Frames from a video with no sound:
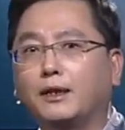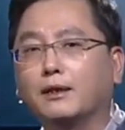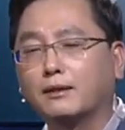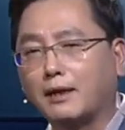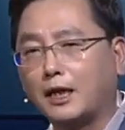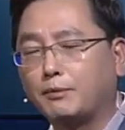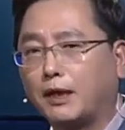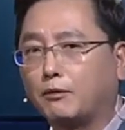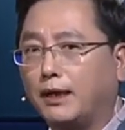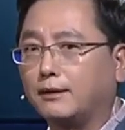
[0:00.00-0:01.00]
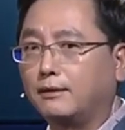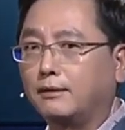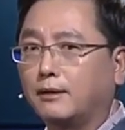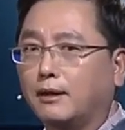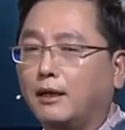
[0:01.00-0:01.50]
many
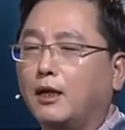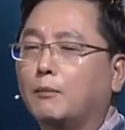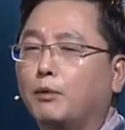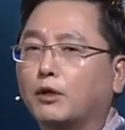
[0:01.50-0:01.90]
partners in and out